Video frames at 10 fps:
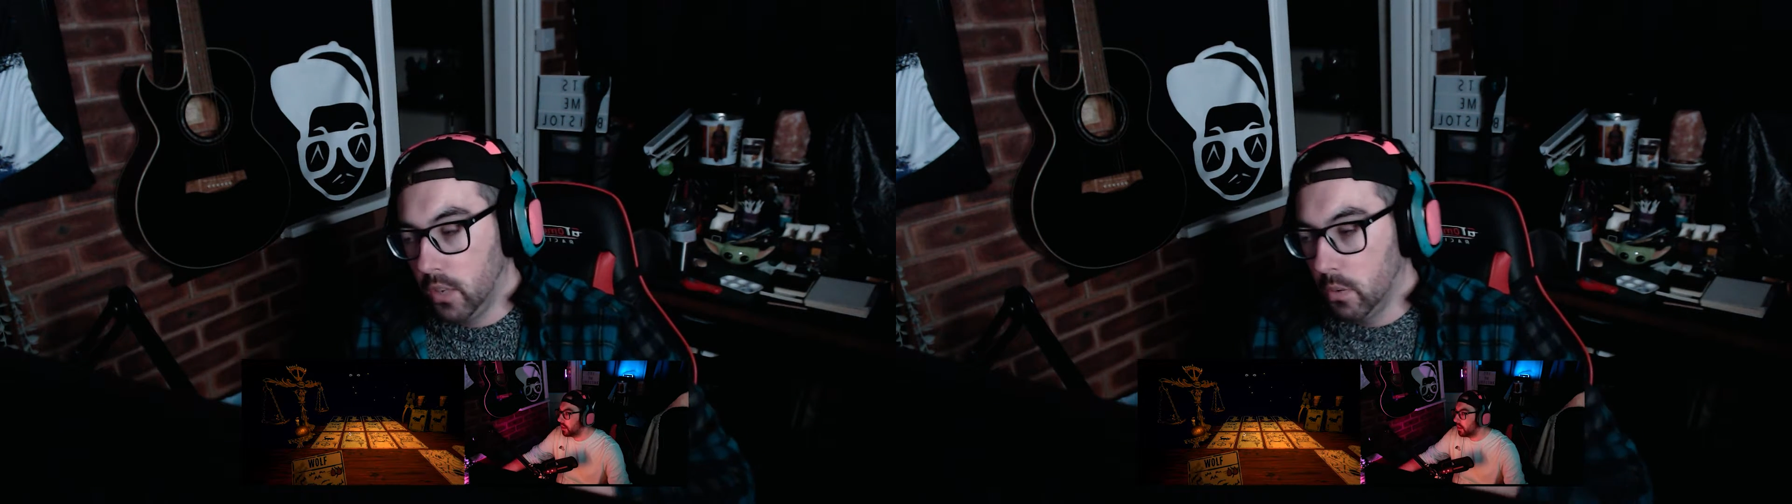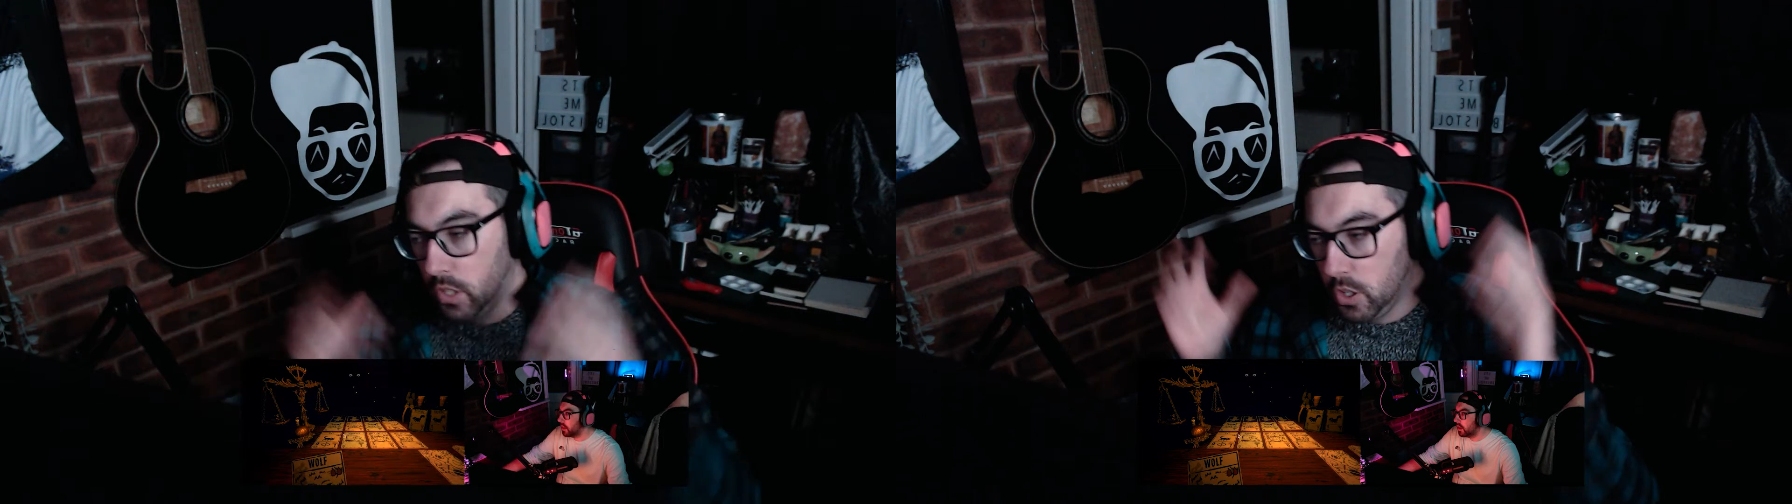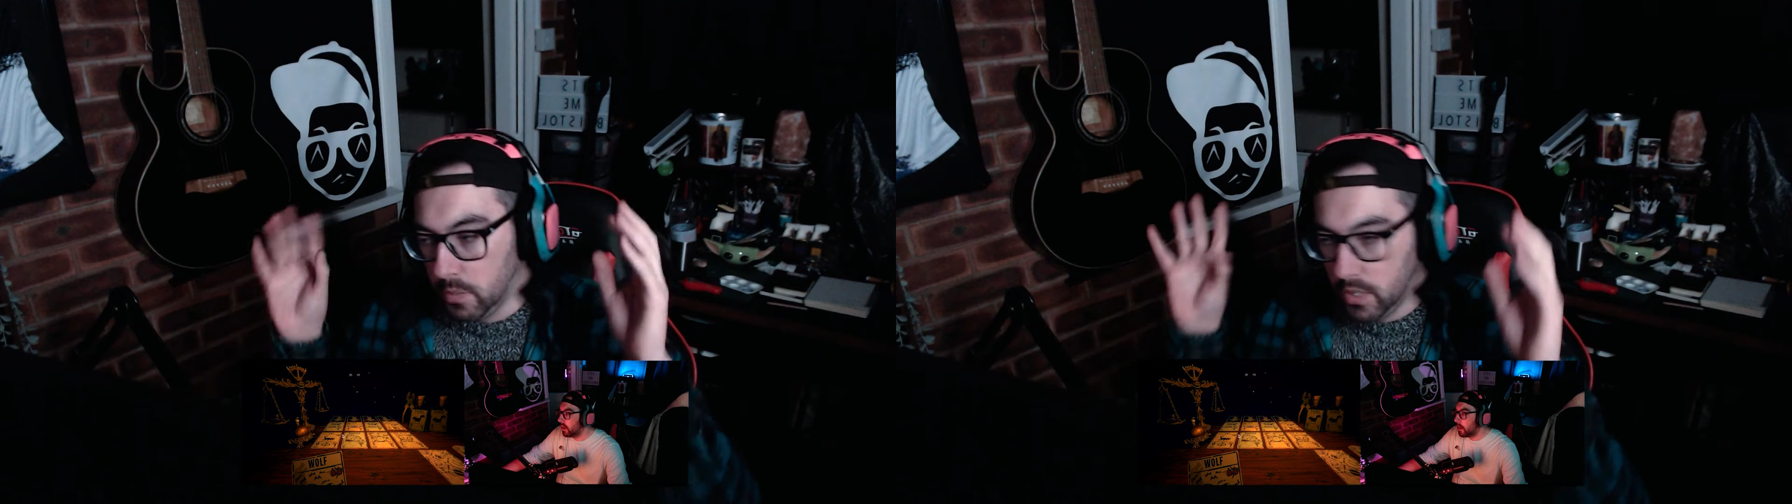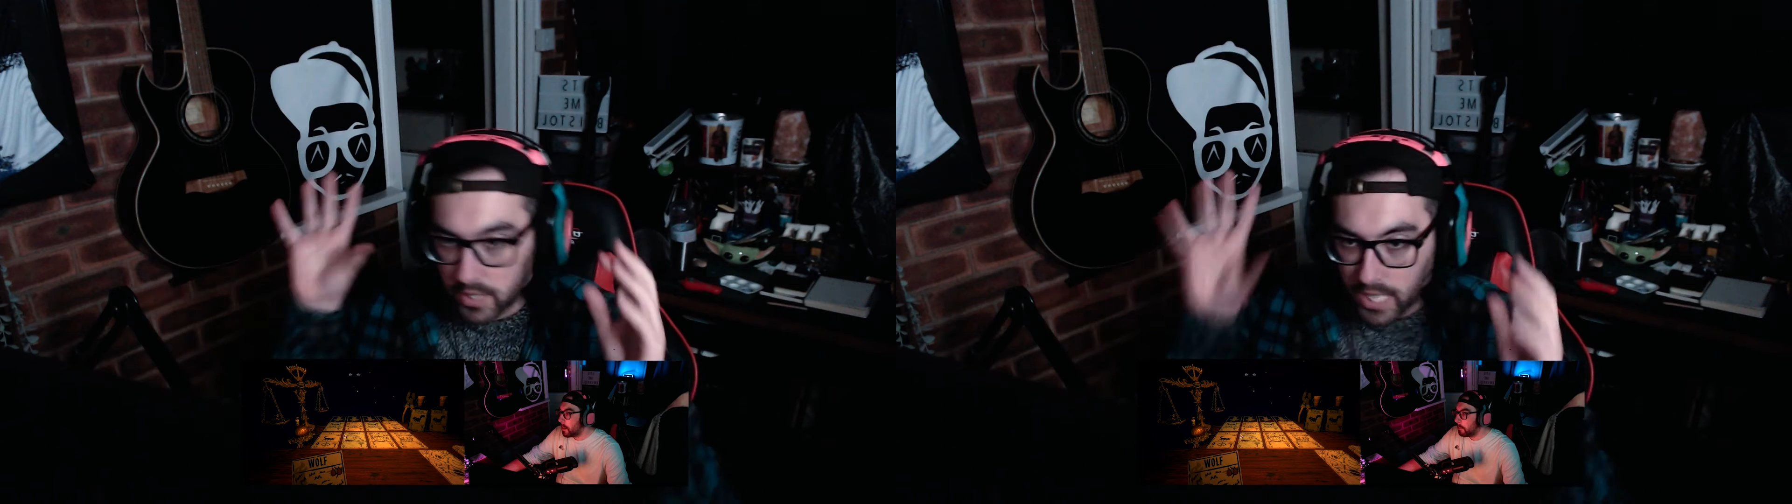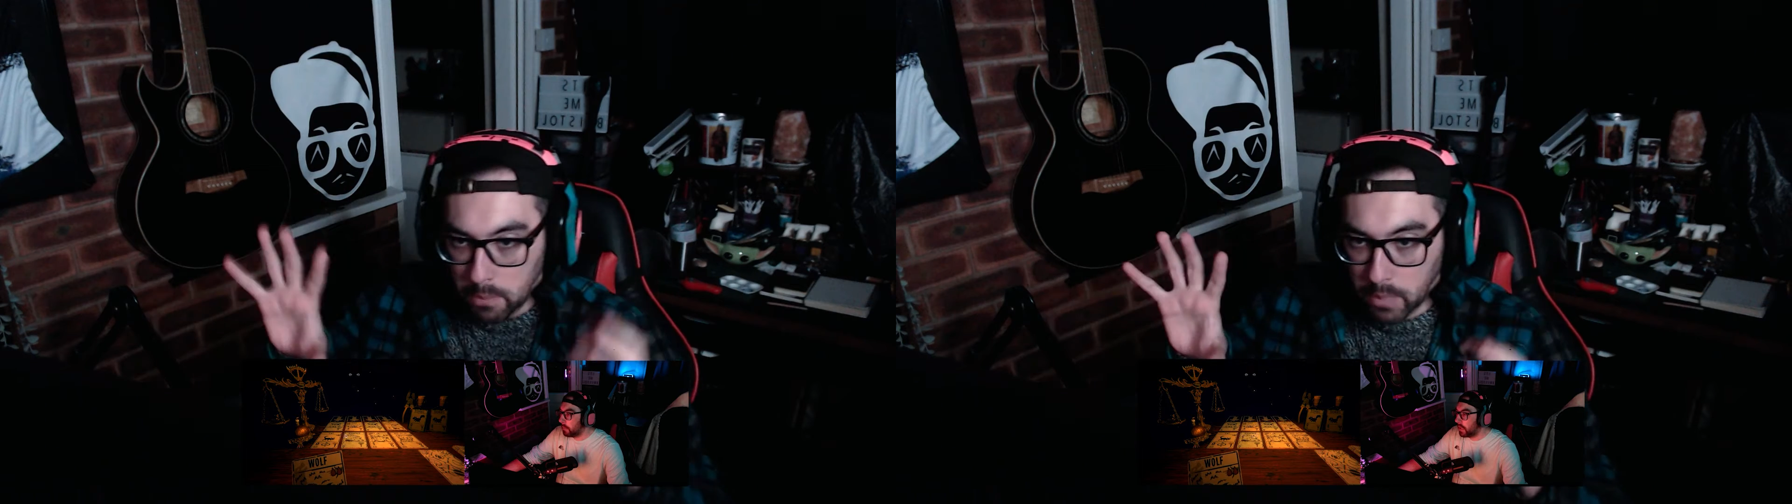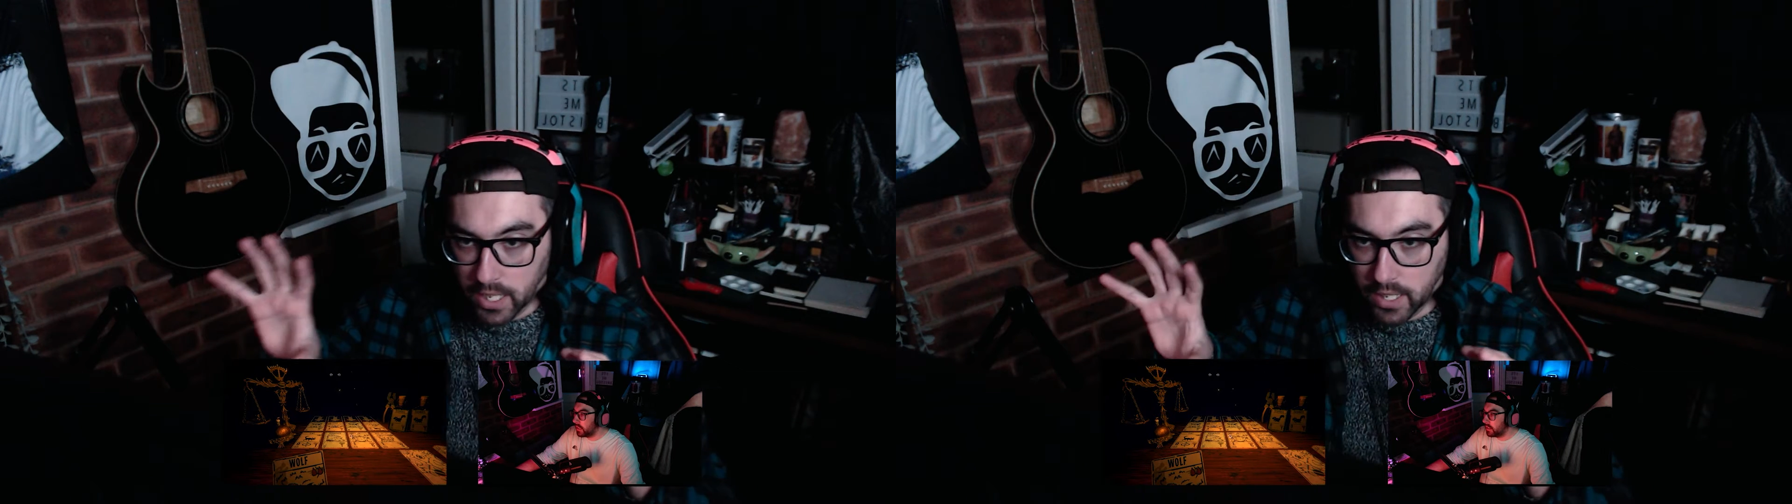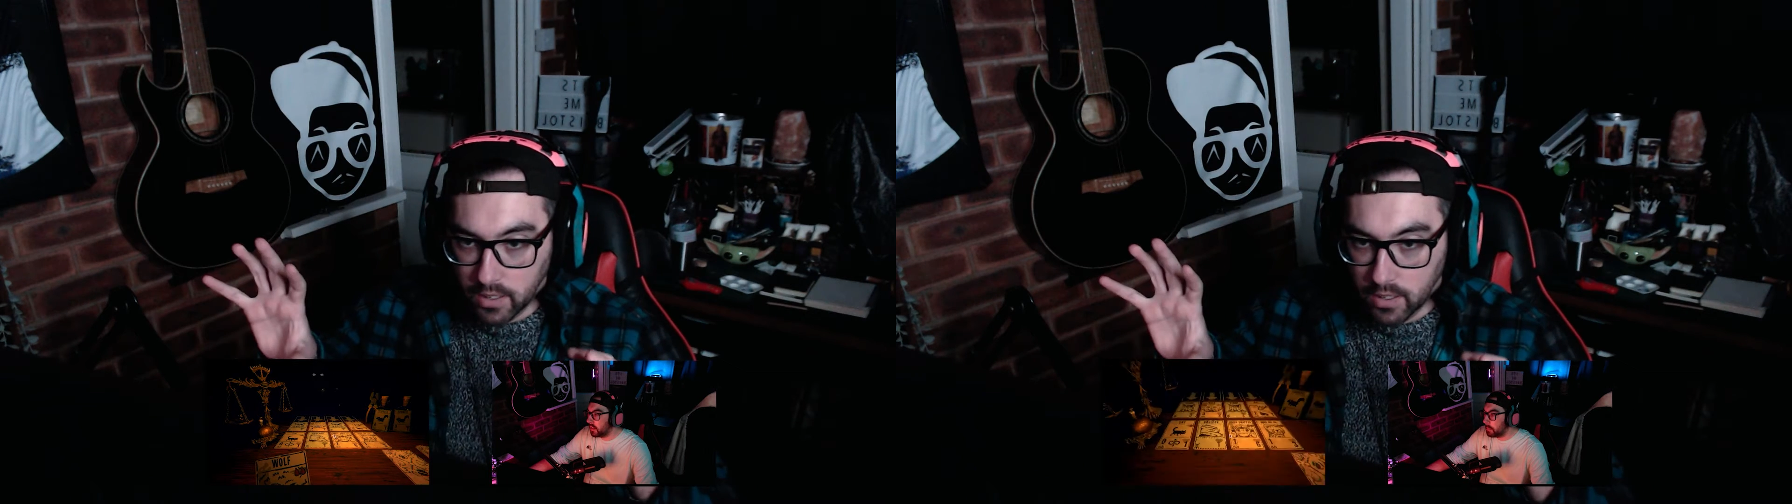and use the gameplay